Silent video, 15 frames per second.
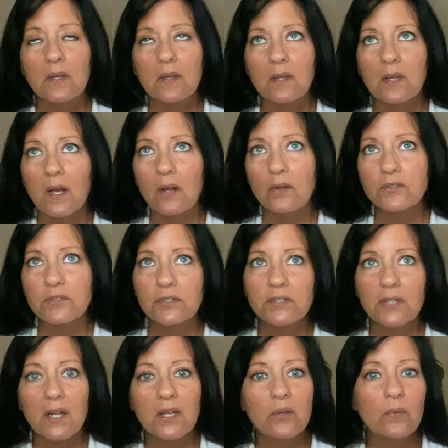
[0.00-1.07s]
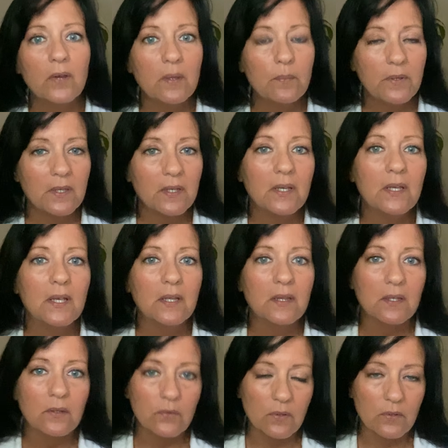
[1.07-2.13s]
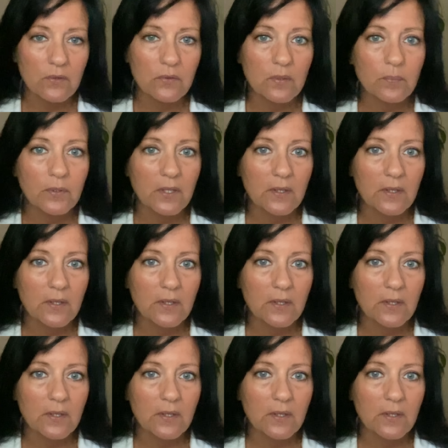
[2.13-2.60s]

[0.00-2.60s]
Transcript: The House of Saudi Arabia, again, are the